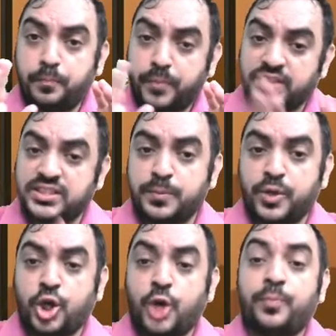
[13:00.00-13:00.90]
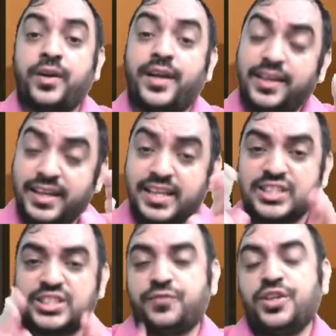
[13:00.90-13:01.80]
principal component
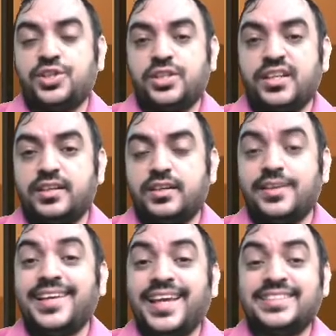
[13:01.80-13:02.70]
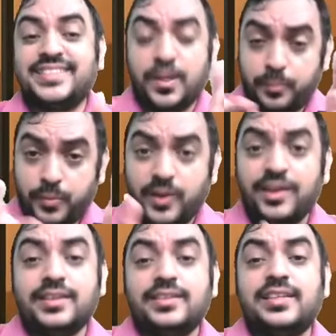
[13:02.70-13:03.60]
sufficient.
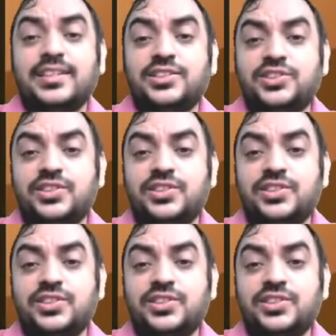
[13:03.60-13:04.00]
Example, this.